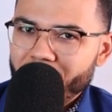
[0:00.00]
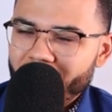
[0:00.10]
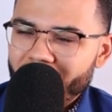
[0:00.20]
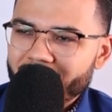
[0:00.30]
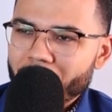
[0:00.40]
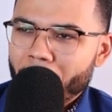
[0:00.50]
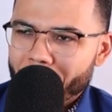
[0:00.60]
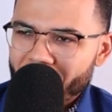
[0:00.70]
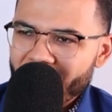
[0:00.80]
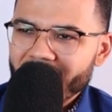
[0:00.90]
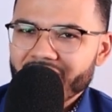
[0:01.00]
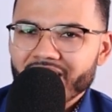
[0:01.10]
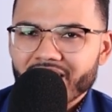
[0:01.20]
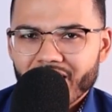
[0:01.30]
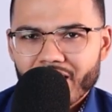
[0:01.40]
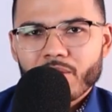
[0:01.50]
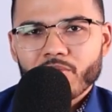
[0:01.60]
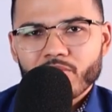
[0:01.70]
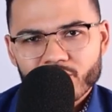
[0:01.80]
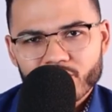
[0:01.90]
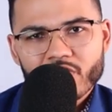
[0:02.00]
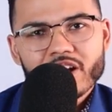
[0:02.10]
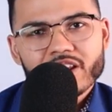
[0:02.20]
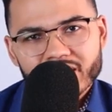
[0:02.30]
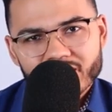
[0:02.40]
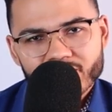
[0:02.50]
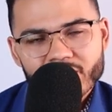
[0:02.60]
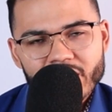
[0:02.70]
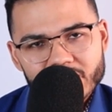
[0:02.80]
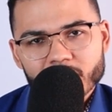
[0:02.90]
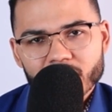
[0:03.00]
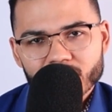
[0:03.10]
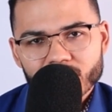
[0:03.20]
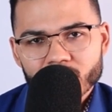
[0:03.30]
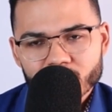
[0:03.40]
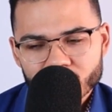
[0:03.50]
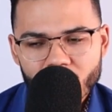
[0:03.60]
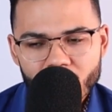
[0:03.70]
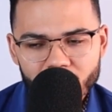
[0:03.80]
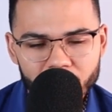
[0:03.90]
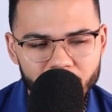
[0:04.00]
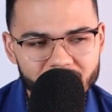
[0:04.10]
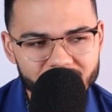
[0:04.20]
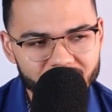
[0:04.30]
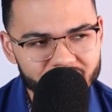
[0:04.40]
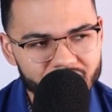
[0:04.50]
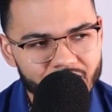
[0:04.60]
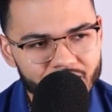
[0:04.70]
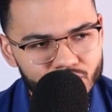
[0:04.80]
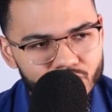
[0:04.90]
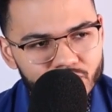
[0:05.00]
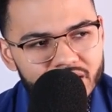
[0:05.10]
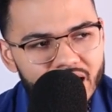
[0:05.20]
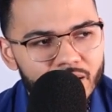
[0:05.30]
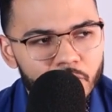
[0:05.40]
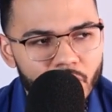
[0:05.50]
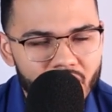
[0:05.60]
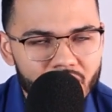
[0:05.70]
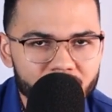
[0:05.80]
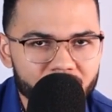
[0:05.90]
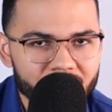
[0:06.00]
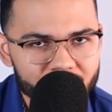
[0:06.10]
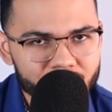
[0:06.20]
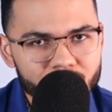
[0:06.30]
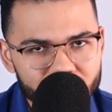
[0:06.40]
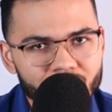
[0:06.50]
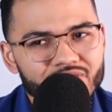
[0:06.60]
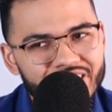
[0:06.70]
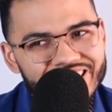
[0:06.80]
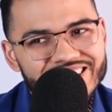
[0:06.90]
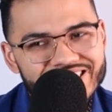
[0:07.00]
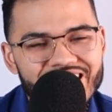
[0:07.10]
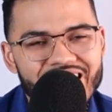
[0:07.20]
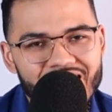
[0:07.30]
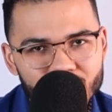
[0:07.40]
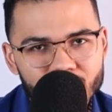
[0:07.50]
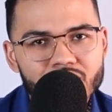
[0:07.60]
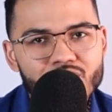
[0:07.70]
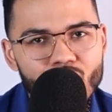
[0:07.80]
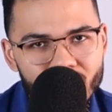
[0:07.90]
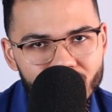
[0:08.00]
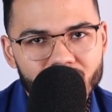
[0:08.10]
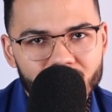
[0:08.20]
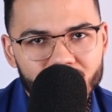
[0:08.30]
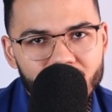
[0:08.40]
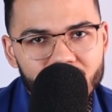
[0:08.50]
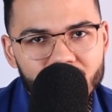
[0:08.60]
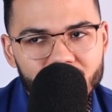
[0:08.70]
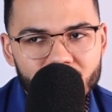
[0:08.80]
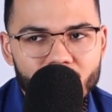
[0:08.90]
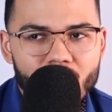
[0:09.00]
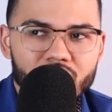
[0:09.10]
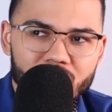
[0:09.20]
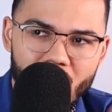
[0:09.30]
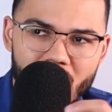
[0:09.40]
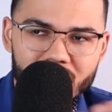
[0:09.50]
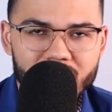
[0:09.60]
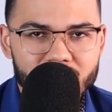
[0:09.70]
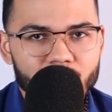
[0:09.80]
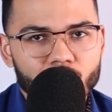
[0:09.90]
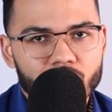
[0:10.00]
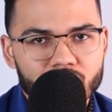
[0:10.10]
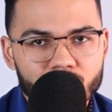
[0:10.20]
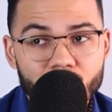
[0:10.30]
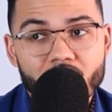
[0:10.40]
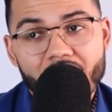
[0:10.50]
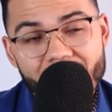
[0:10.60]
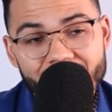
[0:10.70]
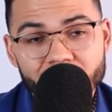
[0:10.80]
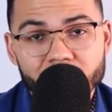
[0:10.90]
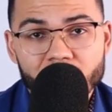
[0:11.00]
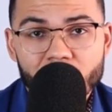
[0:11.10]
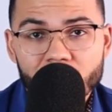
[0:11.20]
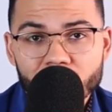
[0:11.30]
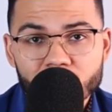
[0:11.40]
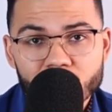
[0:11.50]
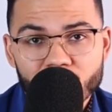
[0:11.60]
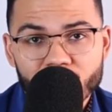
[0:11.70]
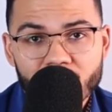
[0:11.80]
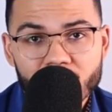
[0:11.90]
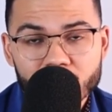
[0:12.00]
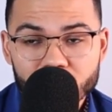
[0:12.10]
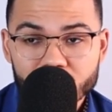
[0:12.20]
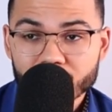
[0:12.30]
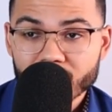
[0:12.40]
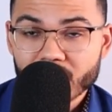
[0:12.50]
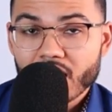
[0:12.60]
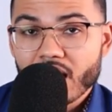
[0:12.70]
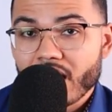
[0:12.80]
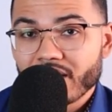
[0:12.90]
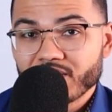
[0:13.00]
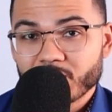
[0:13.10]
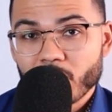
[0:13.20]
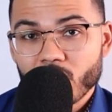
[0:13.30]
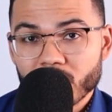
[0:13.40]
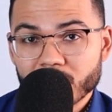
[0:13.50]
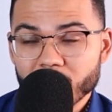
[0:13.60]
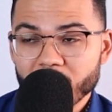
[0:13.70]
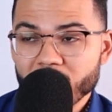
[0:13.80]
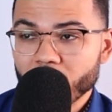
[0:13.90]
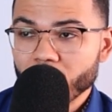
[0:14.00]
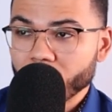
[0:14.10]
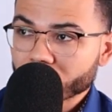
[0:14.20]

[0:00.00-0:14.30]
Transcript: it's a big upfront investment for a startup business that you really got to ponder and ask yourself is it actually worth it? You know, talk to someone who has the certifications. I've spoken to people